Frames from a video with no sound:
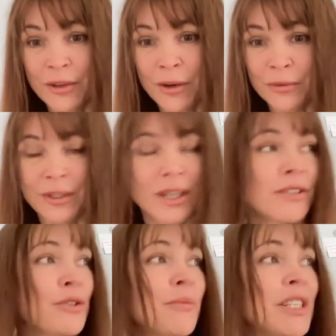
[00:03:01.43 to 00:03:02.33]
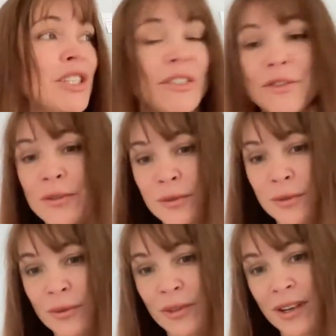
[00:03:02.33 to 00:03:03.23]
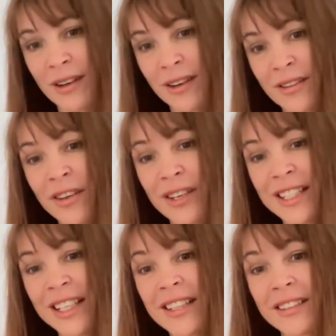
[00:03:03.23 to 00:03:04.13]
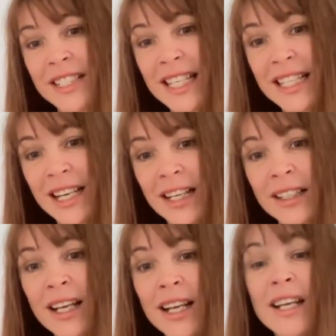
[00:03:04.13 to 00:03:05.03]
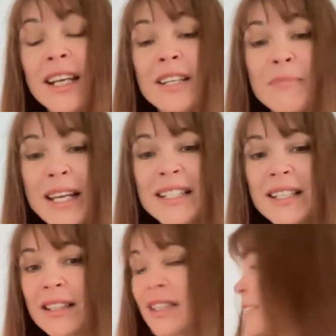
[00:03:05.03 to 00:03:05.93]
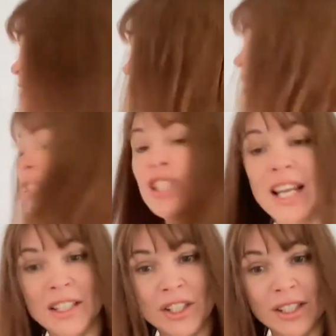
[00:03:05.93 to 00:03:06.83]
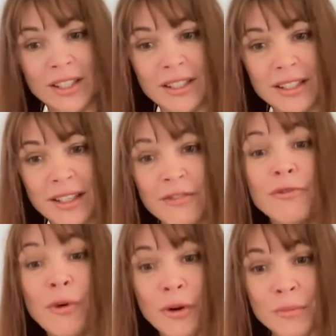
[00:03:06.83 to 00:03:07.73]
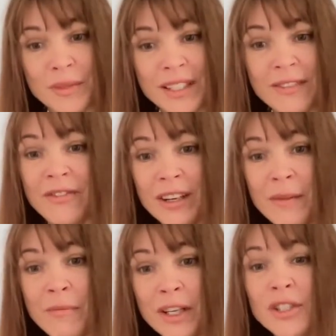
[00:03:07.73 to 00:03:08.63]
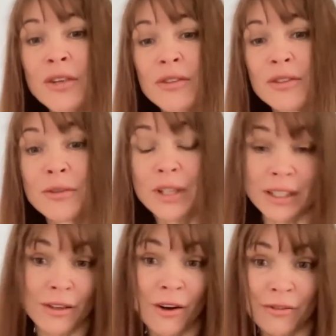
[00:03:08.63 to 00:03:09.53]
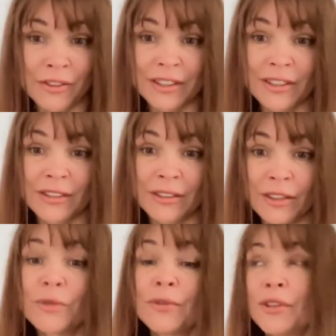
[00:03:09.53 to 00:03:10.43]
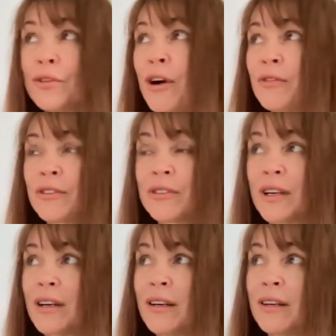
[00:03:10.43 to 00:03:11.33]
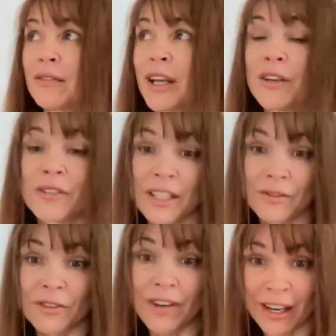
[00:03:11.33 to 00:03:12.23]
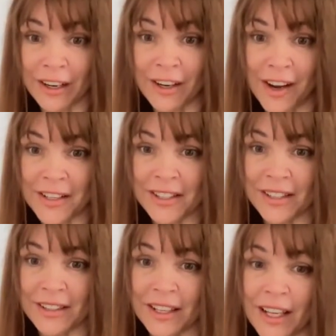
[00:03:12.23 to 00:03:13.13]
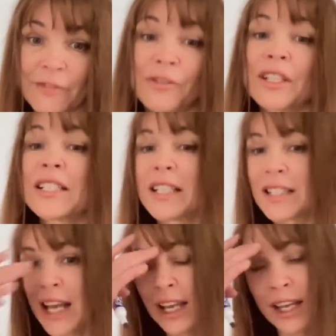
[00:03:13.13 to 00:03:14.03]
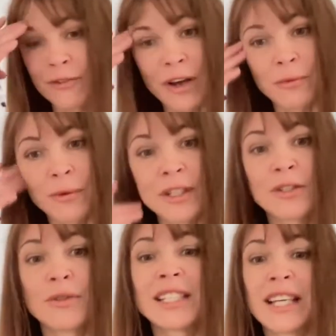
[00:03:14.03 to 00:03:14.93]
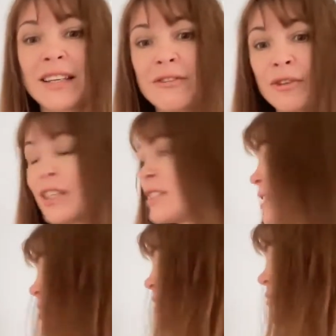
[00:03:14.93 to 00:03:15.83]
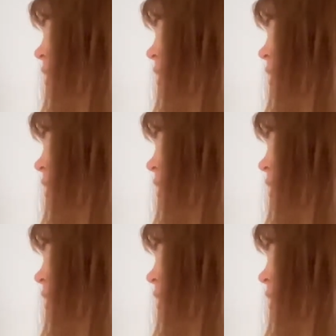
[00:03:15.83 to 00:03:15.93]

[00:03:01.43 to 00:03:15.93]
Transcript: to go uh, too much into theoretical detail, it means that it simply changes forms very much, so that you can often you you often cannot even recognize it. Like for instance, if I want to say, for instance, if